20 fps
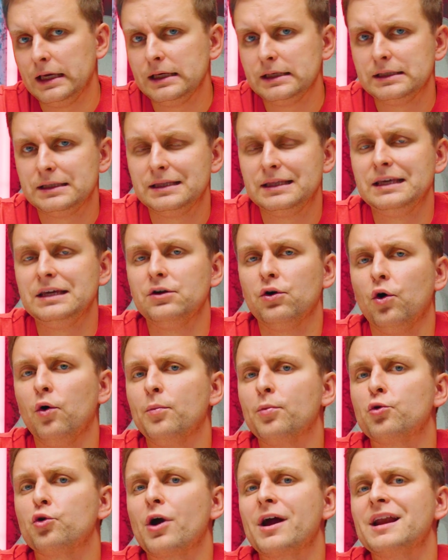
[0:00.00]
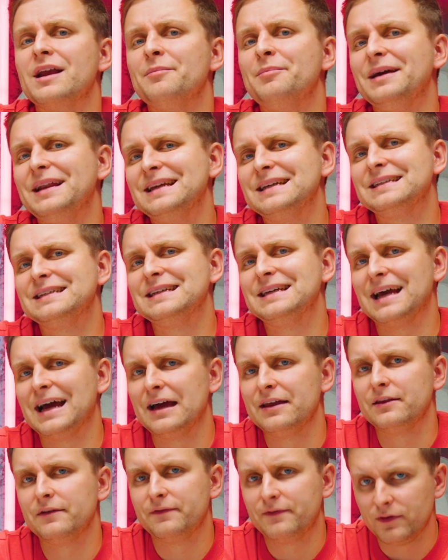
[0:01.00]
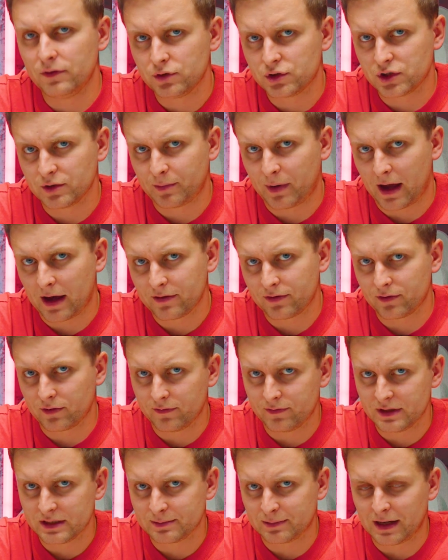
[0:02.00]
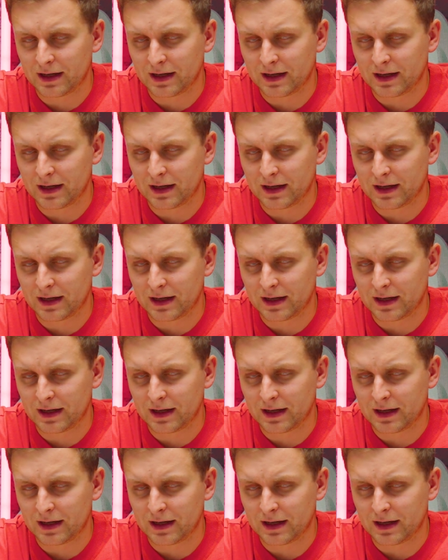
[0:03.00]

is the upgradability and the future path of this